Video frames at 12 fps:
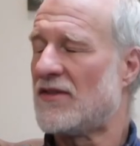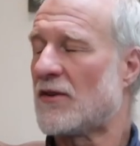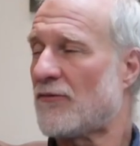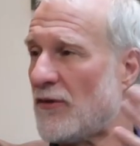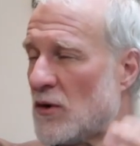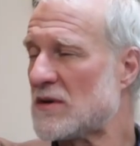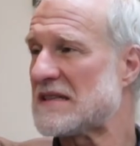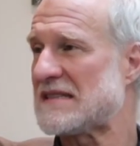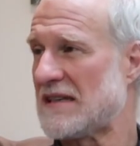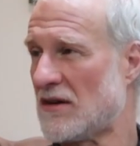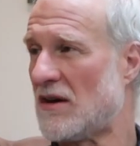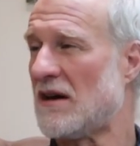They're
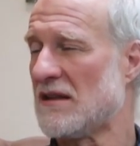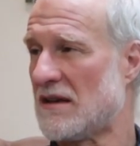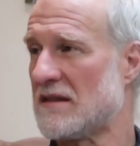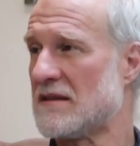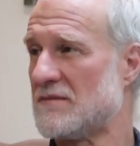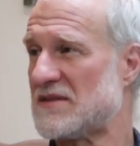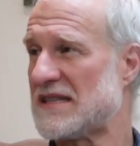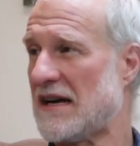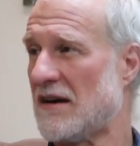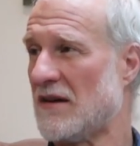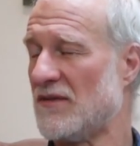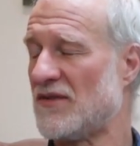focusing all on
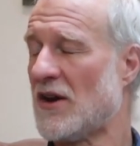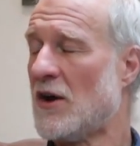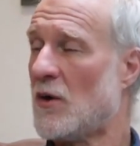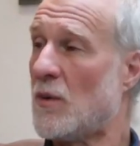themselves.